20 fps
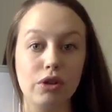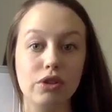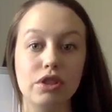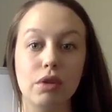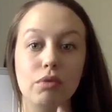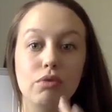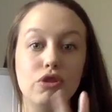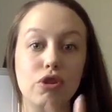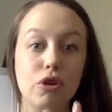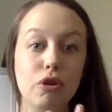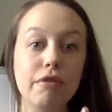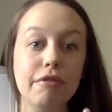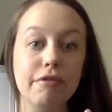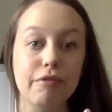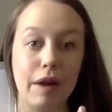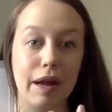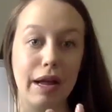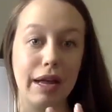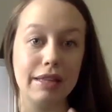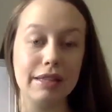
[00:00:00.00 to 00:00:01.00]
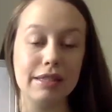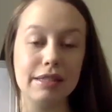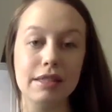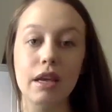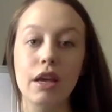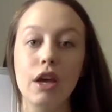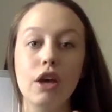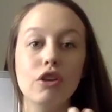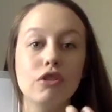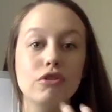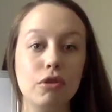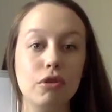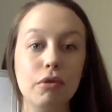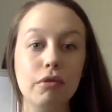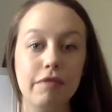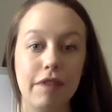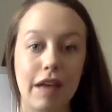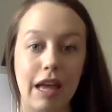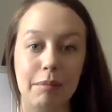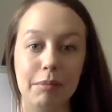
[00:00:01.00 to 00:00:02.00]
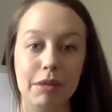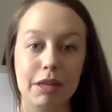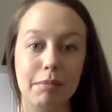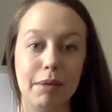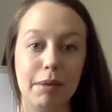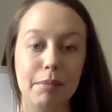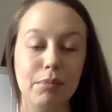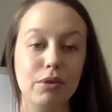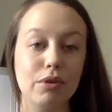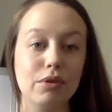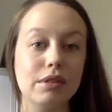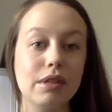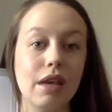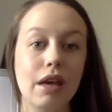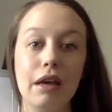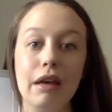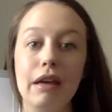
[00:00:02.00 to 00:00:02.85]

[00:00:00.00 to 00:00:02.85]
So two friends, two family members,